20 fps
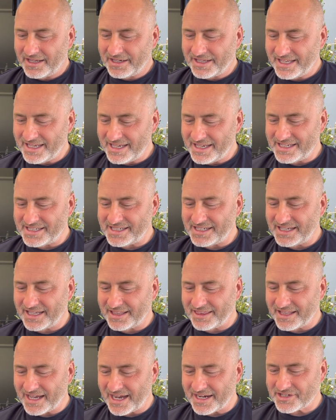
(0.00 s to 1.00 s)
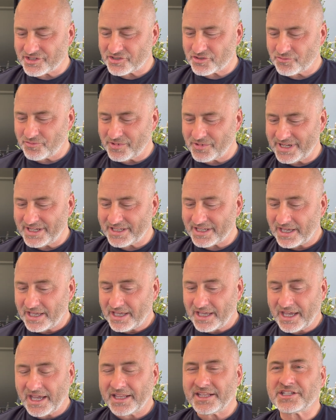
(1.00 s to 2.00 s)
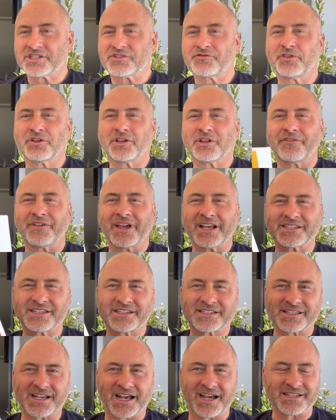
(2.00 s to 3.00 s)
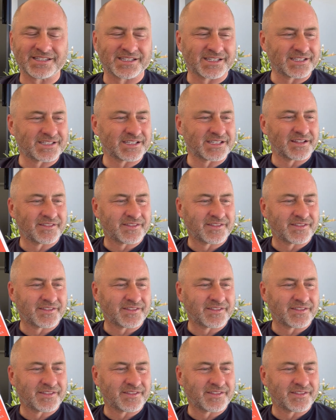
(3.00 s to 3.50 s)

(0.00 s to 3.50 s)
easy and nice to read, and it's full of exercises